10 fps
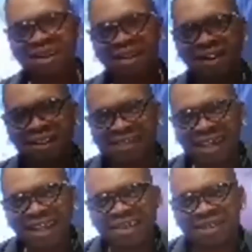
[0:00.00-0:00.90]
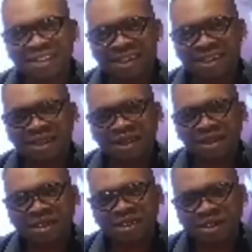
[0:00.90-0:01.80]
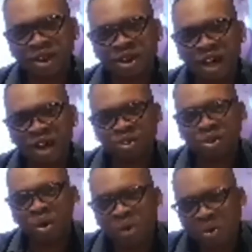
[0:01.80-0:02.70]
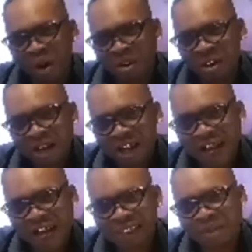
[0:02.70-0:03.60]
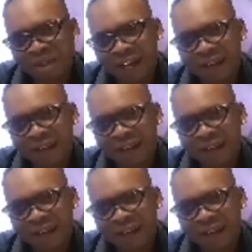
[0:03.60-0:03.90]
said then John Everton, we were Achimota.